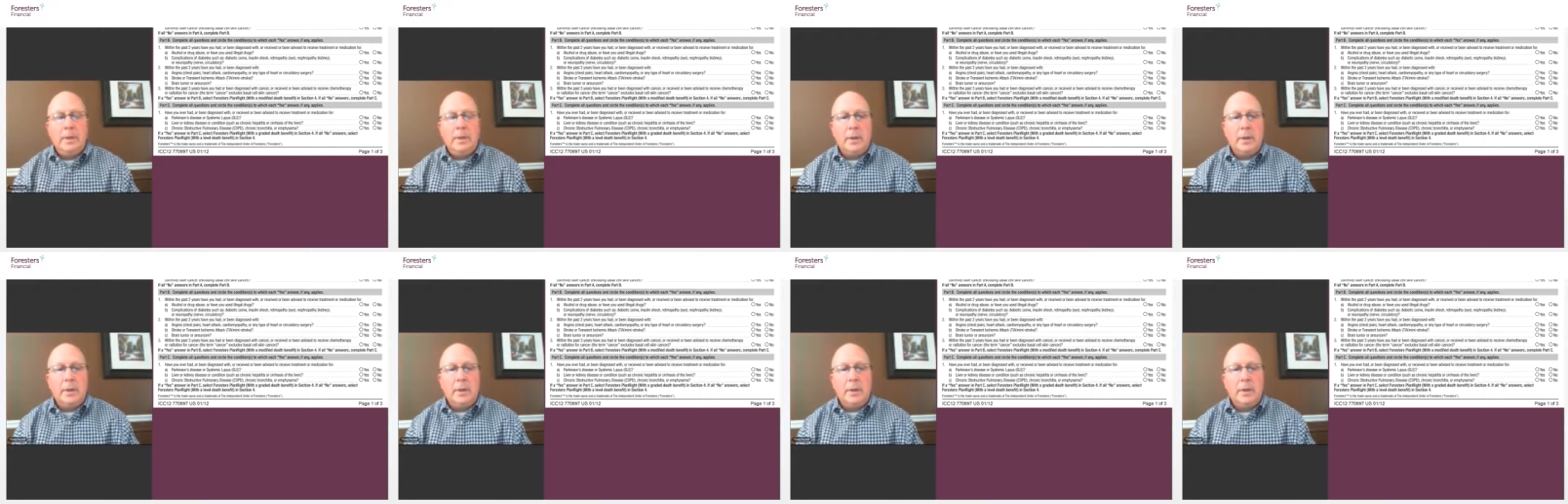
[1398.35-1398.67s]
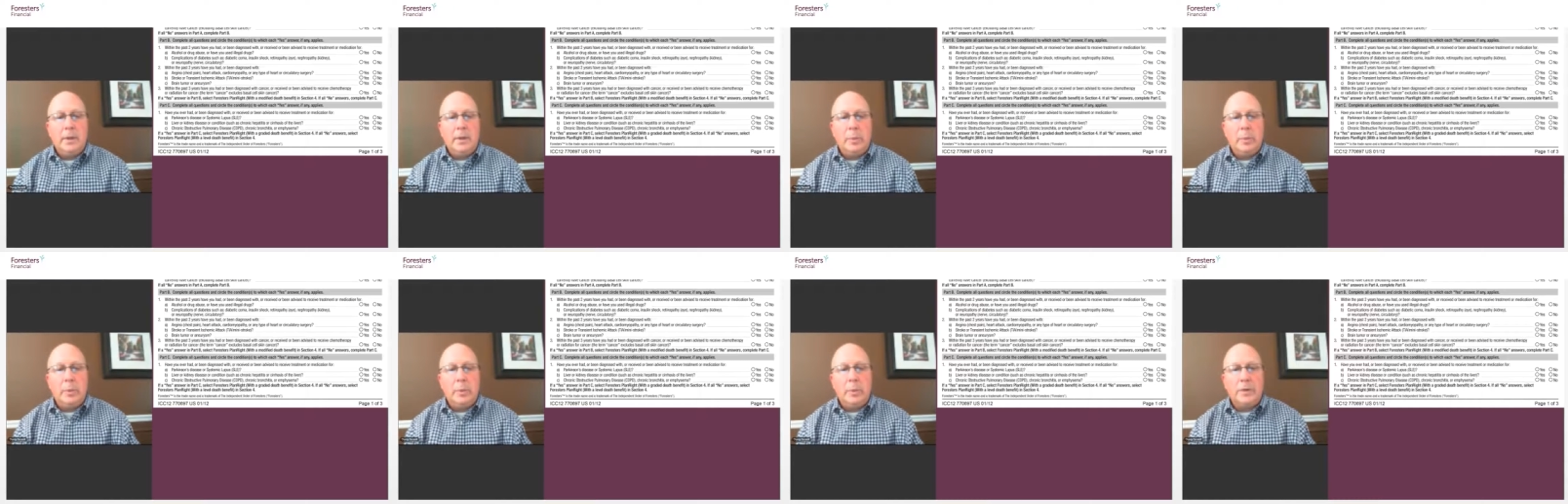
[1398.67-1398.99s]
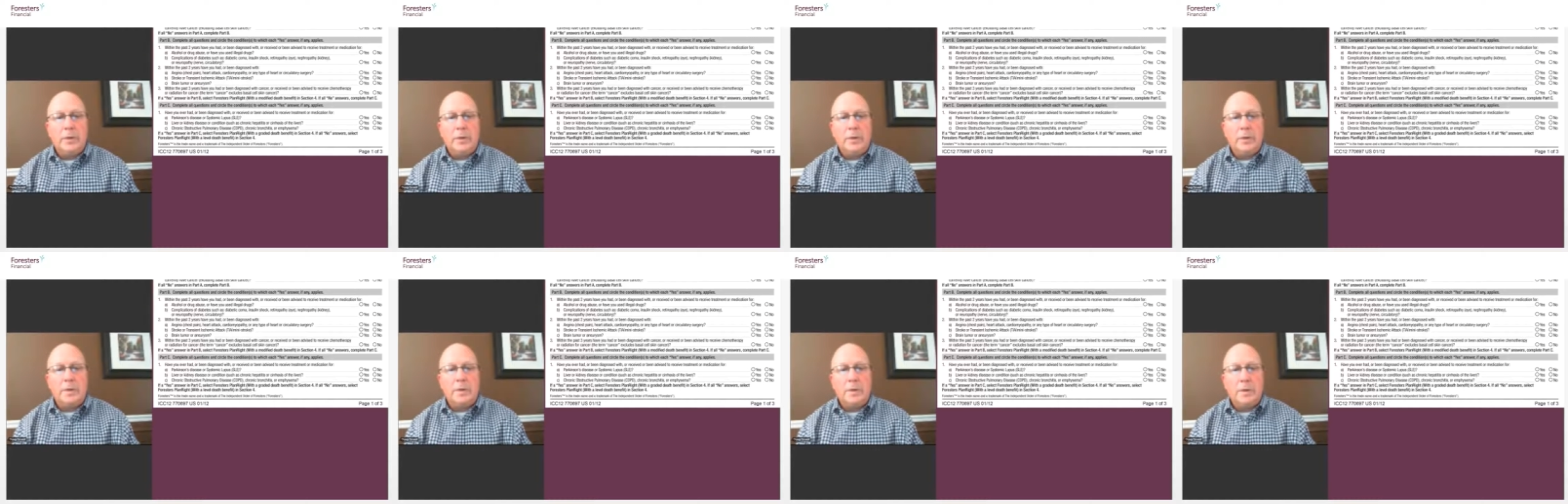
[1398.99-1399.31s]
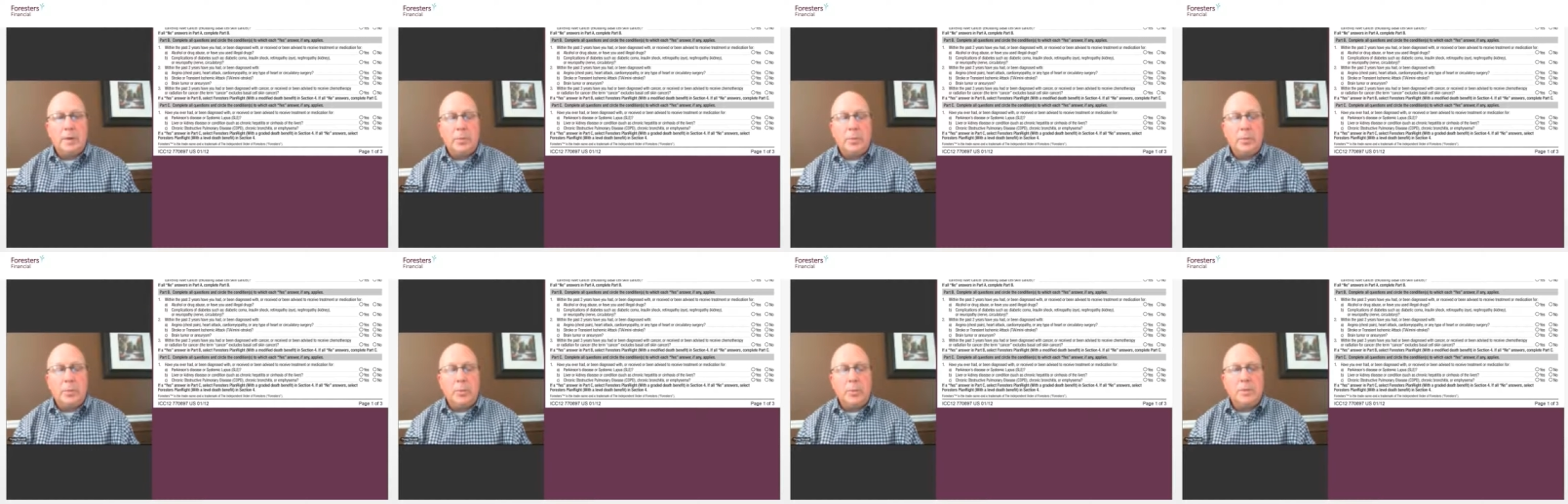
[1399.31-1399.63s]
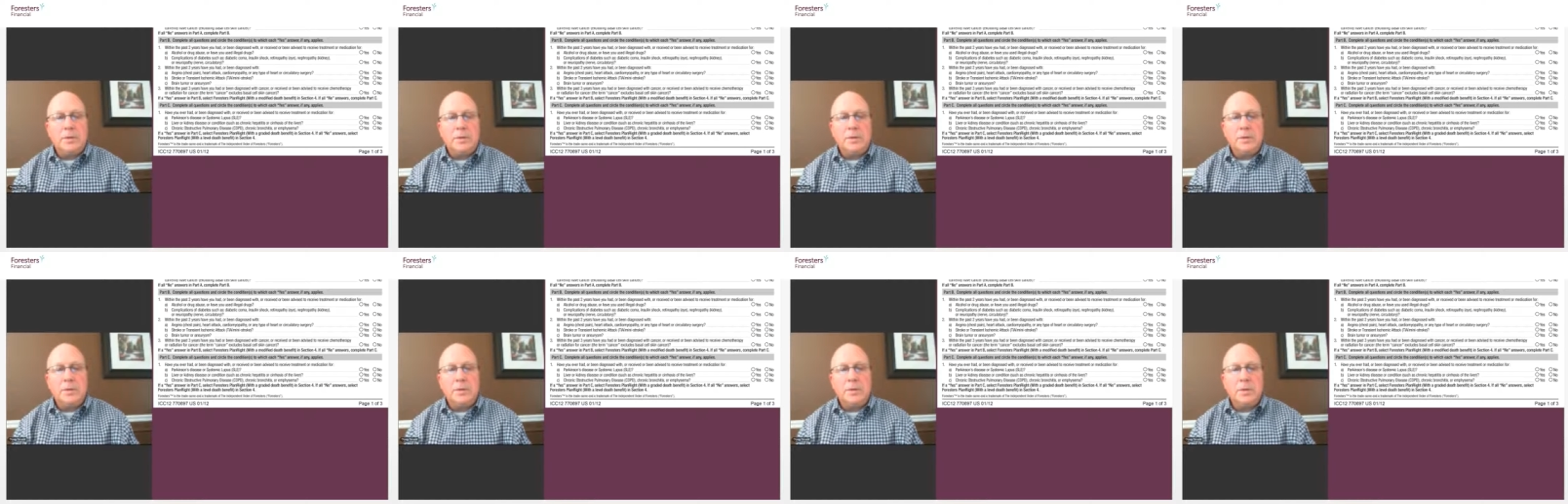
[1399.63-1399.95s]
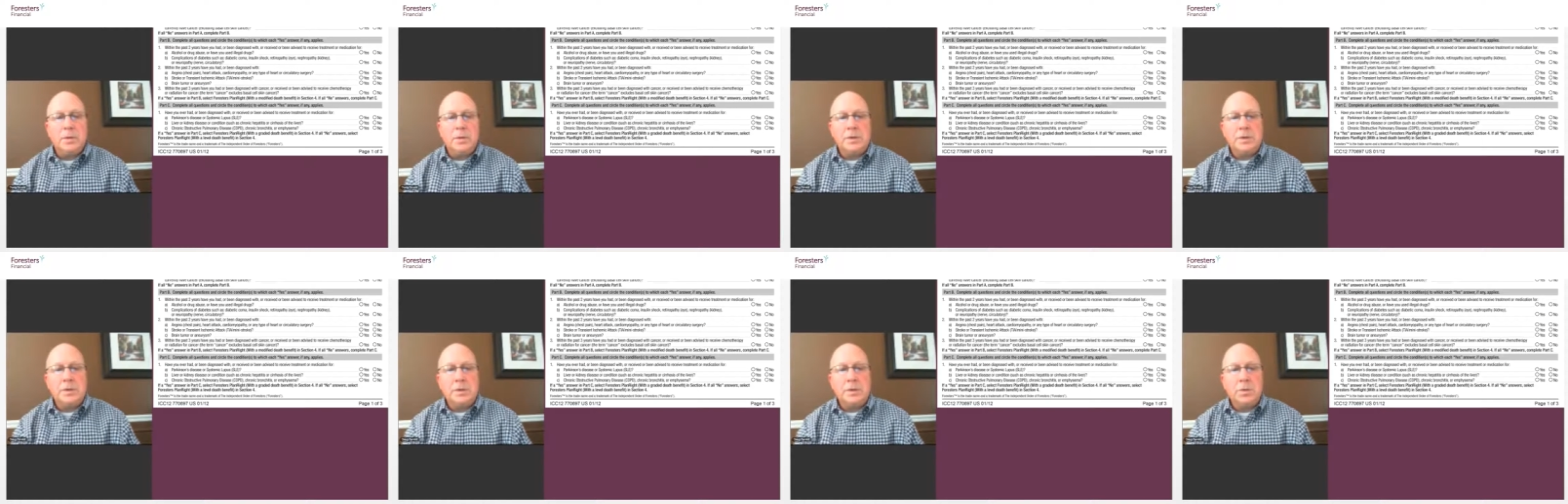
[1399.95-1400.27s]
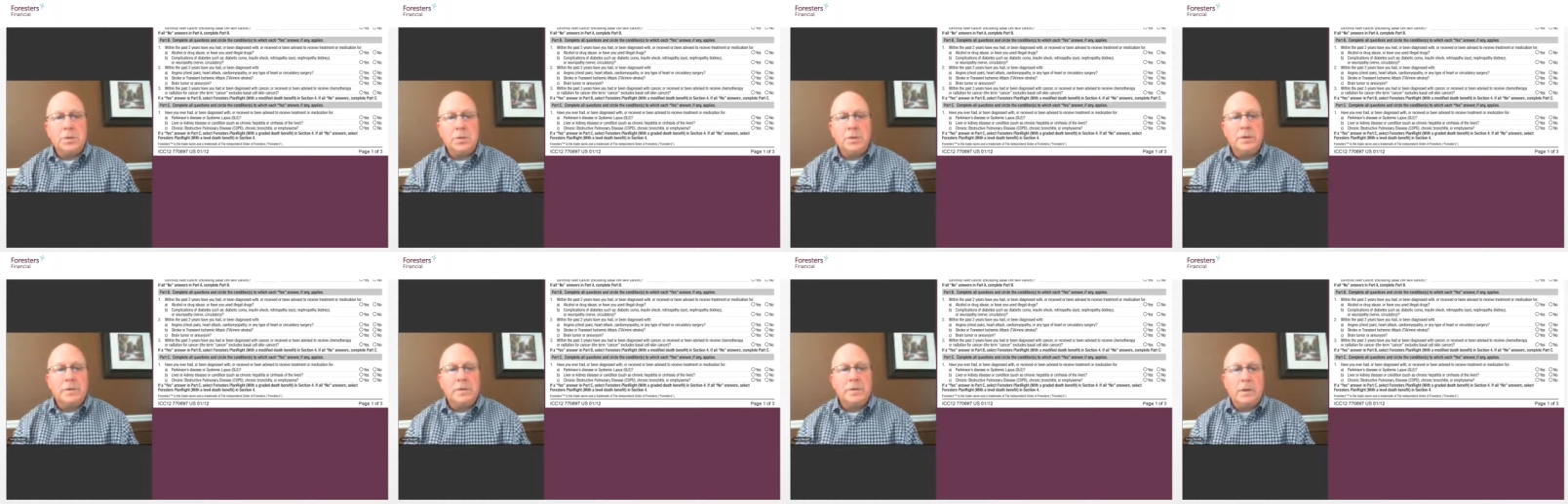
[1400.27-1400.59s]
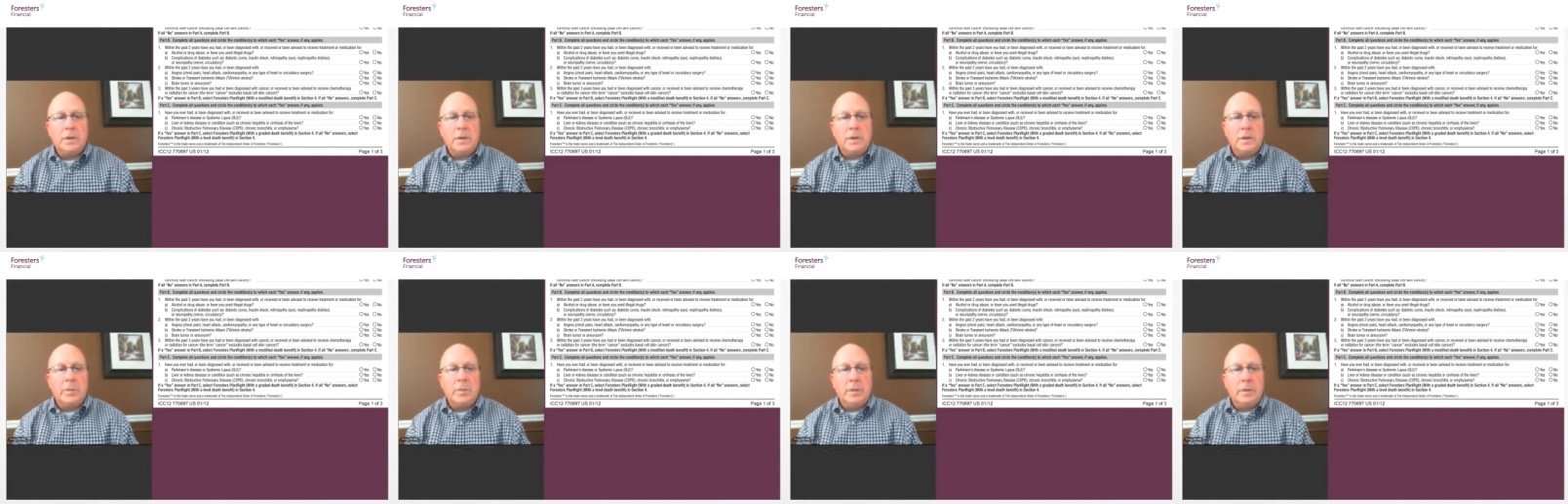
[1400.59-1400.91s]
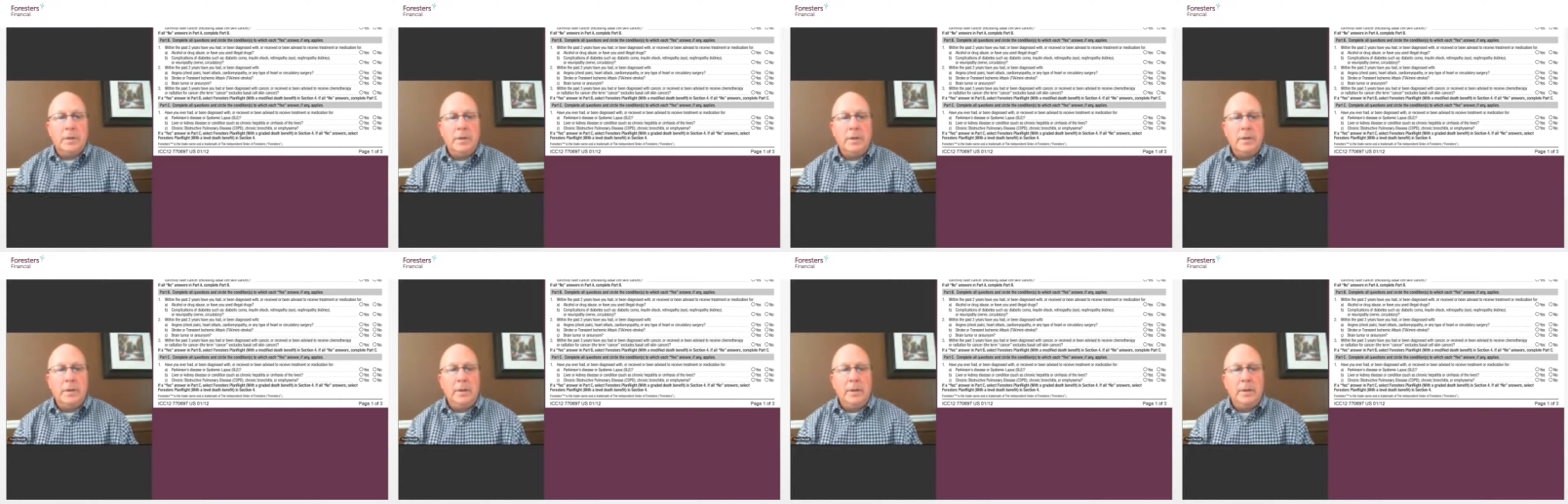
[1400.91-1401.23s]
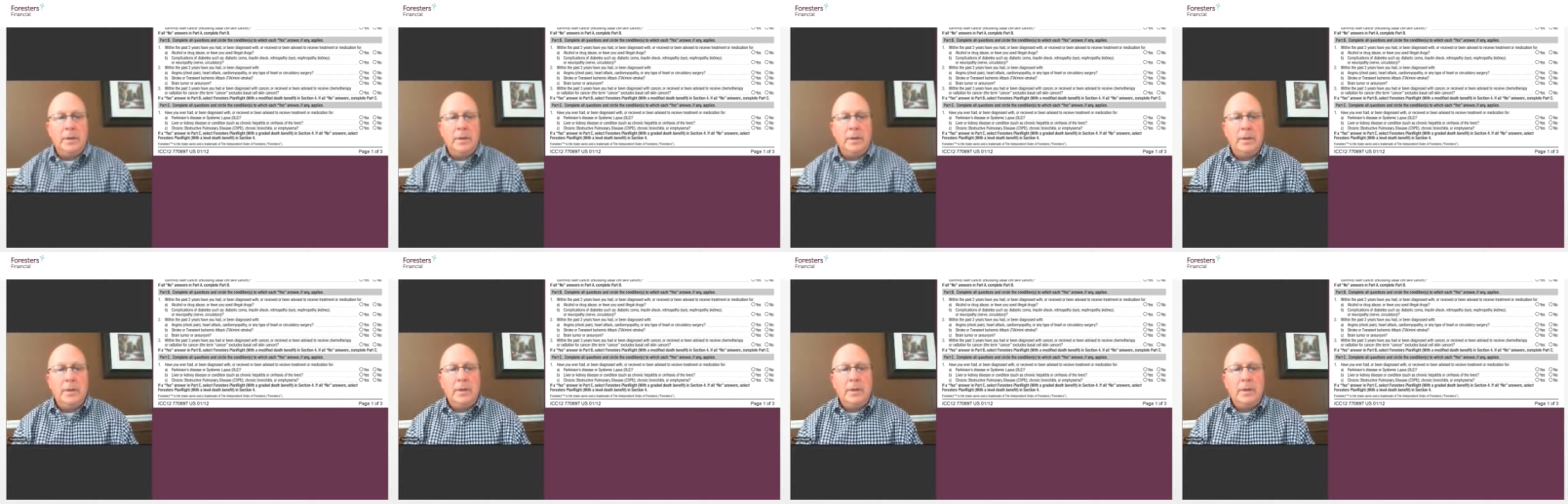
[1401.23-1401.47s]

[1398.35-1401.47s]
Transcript: but there's a couple of situations we're going to talk about.